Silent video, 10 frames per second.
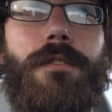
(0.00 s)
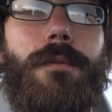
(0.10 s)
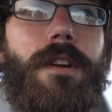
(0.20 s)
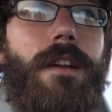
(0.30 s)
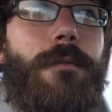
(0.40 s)
or
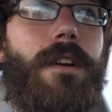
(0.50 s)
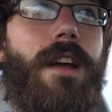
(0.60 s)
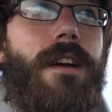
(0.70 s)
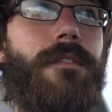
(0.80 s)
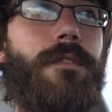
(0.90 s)
what
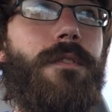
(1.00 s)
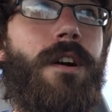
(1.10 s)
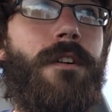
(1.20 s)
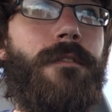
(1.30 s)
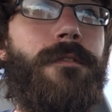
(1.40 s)
have you
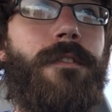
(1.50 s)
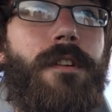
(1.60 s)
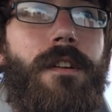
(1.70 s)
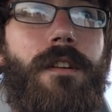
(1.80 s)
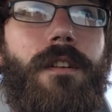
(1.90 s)
of
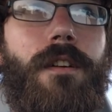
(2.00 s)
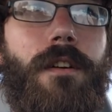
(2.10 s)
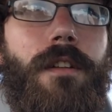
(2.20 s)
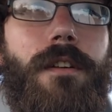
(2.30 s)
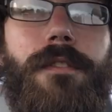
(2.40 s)

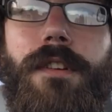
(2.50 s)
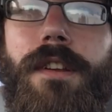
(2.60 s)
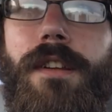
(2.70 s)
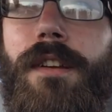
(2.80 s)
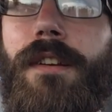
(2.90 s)
our
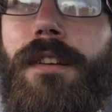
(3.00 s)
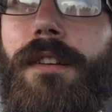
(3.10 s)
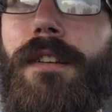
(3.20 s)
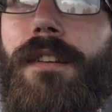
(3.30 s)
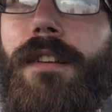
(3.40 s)
lovely
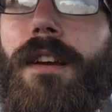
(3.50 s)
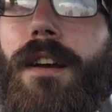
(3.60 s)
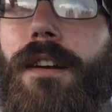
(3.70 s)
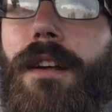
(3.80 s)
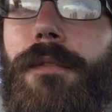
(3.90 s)

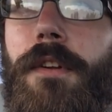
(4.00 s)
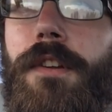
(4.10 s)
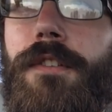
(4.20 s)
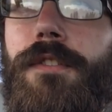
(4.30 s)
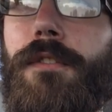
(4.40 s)

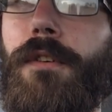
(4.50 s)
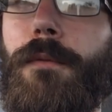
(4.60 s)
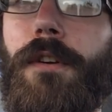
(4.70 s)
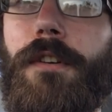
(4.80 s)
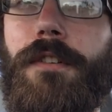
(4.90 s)
convenience store
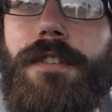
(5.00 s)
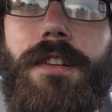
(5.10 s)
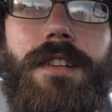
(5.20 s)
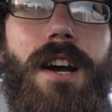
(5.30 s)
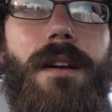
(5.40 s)
workers
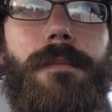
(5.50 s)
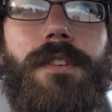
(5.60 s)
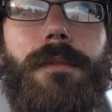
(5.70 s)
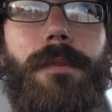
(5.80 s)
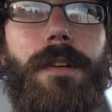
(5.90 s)
at times
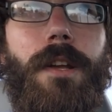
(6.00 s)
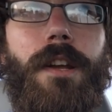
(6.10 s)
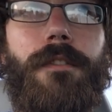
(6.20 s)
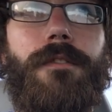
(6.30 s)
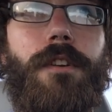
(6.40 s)
can be
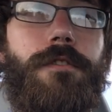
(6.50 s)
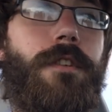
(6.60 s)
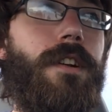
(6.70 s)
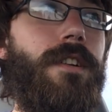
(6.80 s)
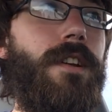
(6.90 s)
a
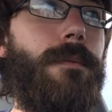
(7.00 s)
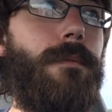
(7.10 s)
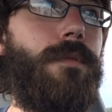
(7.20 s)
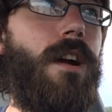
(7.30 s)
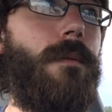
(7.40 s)
frustrating dipper
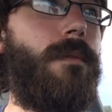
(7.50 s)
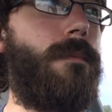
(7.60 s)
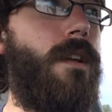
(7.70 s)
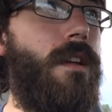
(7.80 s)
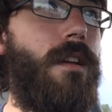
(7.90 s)

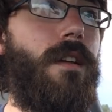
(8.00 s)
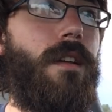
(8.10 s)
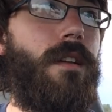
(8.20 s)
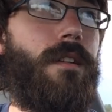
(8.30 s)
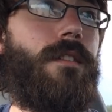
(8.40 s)
problem.
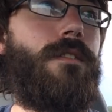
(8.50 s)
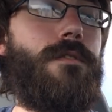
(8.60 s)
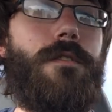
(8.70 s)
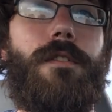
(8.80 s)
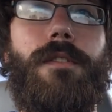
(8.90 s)

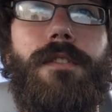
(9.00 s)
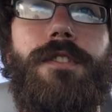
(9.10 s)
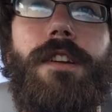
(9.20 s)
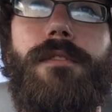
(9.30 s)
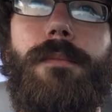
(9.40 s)
Or the
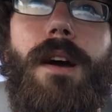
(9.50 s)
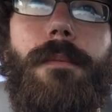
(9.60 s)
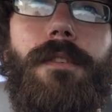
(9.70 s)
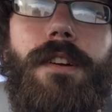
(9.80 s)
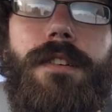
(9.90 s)
general
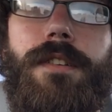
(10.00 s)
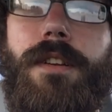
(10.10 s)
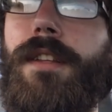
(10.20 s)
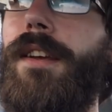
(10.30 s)
population